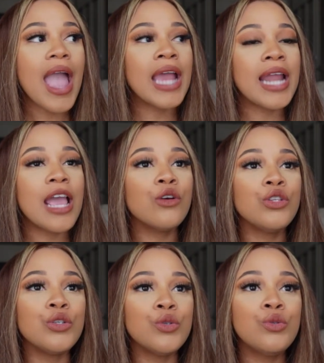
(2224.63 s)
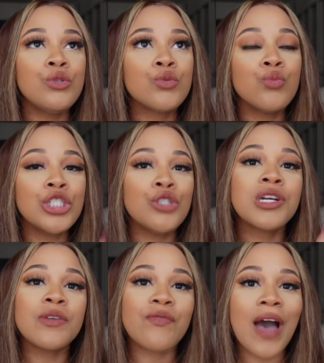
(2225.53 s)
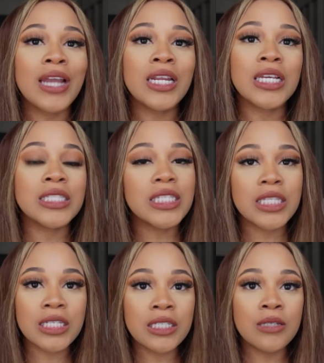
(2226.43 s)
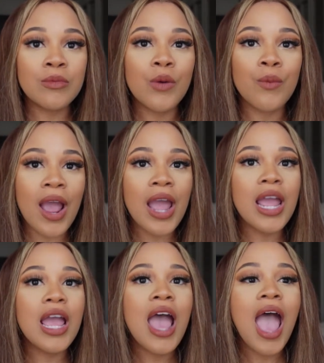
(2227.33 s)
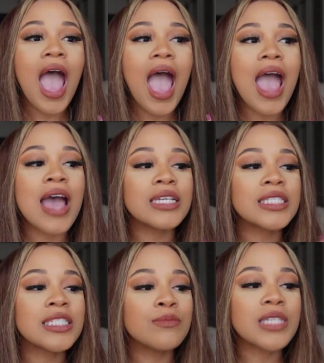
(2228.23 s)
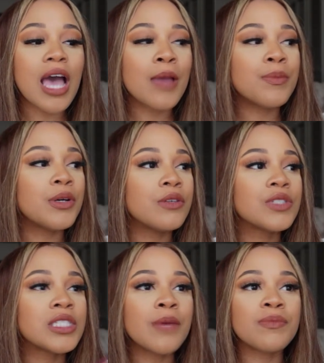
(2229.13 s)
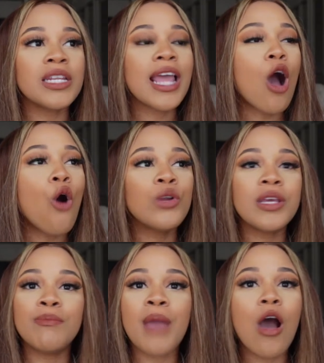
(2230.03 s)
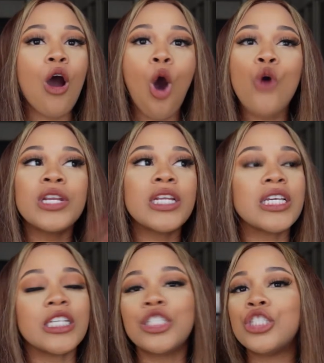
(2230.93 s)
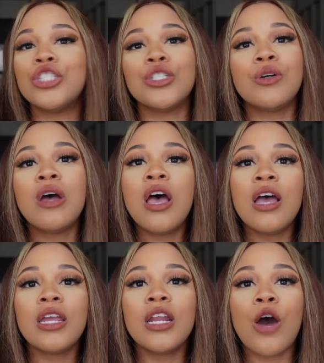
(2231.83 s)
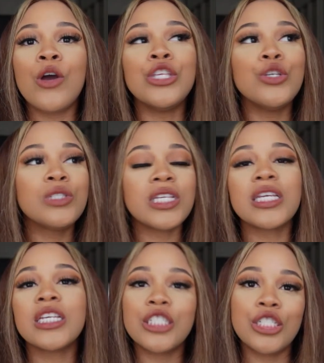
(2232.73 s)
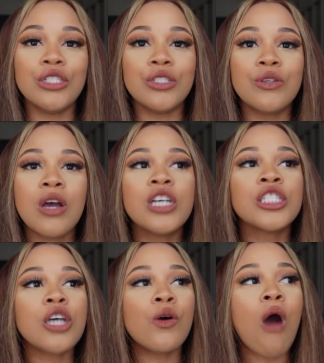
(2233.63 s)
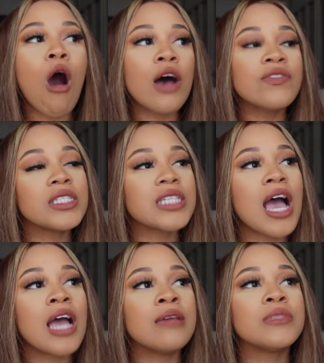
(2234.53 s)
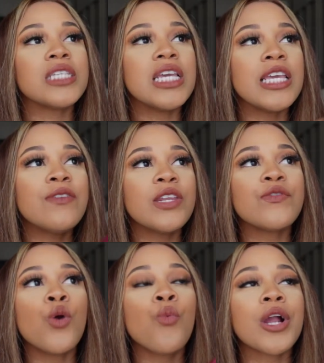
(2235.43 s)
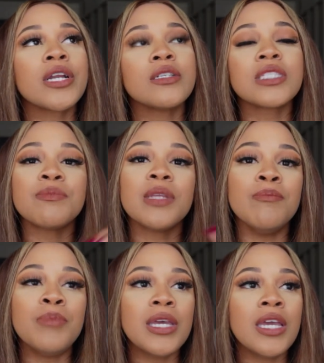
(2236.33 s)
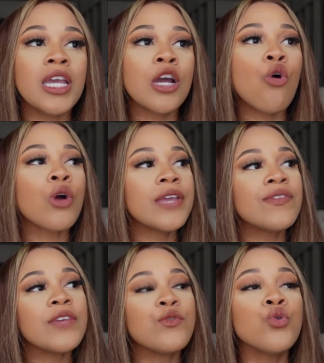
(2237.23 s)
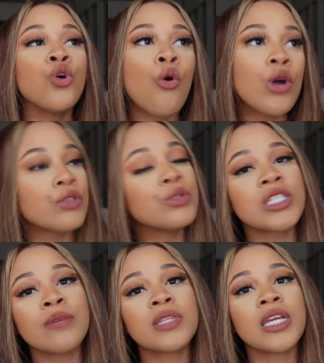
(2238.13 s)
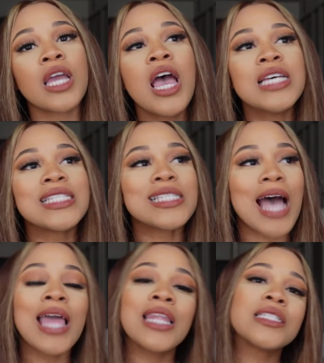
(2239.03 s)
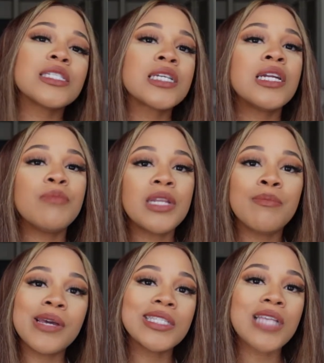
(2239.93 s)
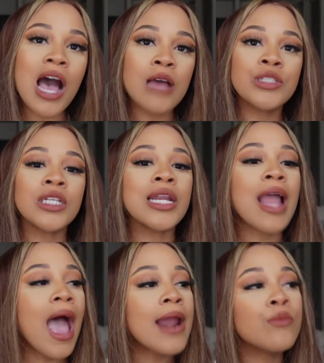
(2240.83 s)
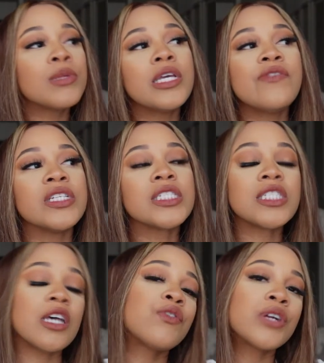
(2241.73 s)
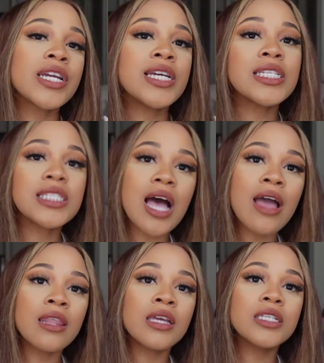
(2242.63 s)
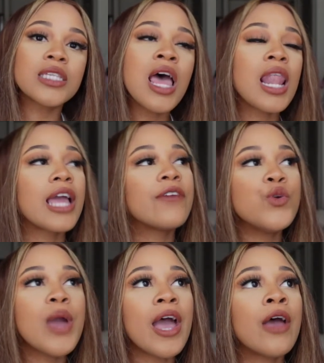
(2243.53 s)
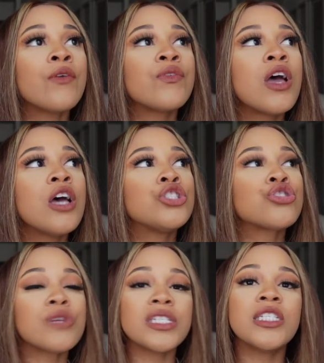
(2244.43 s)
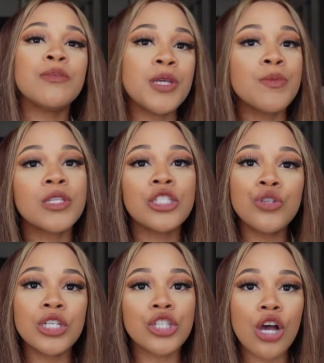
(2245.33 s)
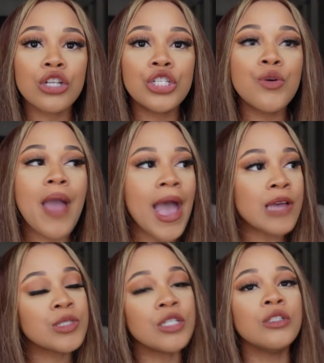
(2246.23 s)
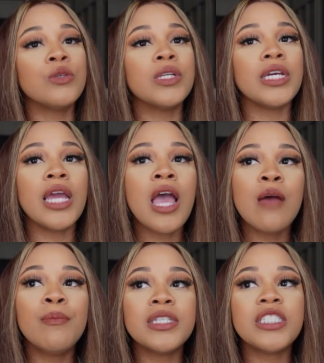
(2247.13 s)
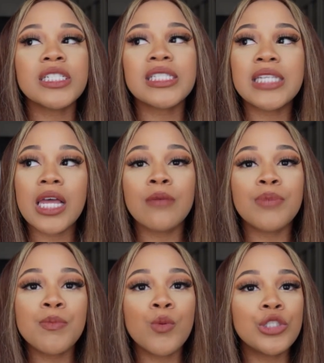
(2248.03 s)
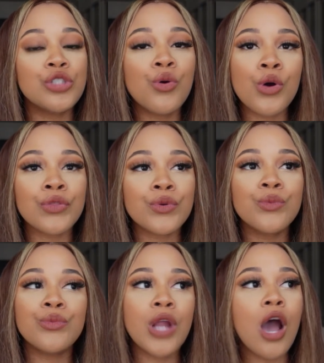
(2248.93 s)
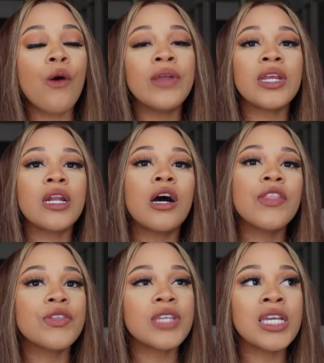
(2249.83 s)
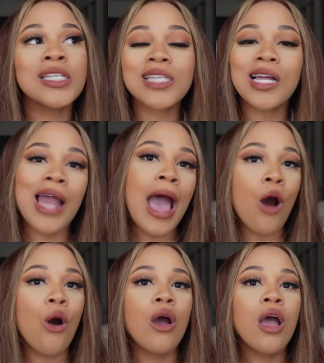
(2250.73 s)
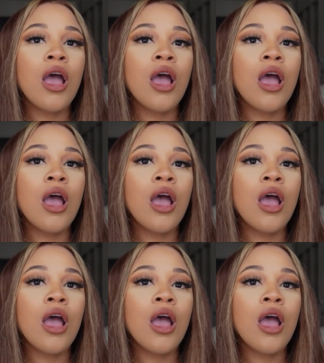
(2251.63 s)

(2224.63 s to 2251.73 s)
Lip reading: and they'll use what you confided into them, right, as some type of something. They hold it against you, you know, and use it against you. So oftentimes, even if you're working on something big, or even if you're going through something, silence is going to be the best option. Now, I don't believe in suffering in silence. Like, if you have trusted people that you can talk to, absolutely. But just telling people what you're going through, no. And then the other thing is clout.